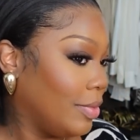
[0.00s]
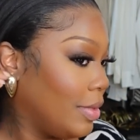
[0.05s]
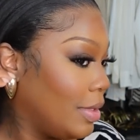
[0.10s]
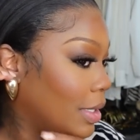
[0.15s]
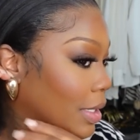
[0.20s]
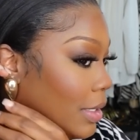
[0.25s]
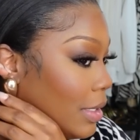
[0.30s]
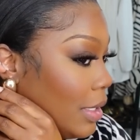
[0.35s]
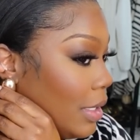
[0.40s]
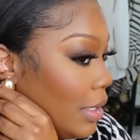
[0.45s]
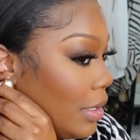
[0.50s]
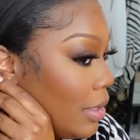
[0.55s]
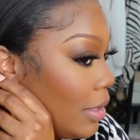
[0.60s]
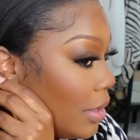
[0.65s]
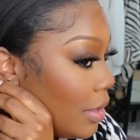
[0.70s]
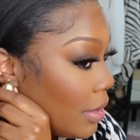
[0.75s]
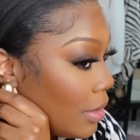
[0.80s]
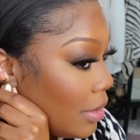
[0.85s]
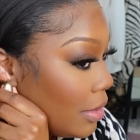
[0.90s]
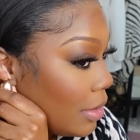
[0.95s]
Cause these
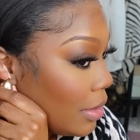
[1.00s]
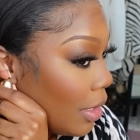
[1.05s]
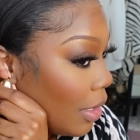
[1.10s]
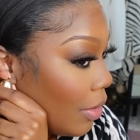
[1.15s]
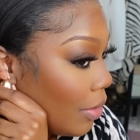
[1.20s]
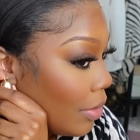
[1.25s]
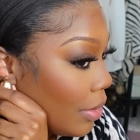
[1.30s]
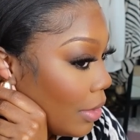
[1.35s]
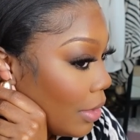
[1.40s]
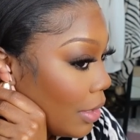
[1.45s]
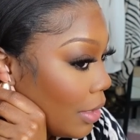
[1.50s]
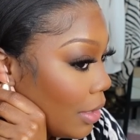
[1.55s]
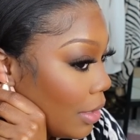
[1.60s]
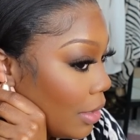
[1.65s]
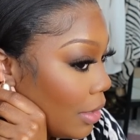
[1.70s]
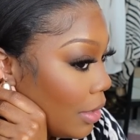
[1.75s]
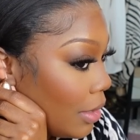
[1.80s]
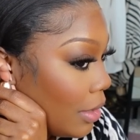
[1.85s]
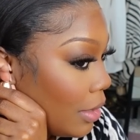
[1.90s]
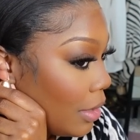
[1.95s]
look so
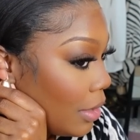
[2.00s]
good.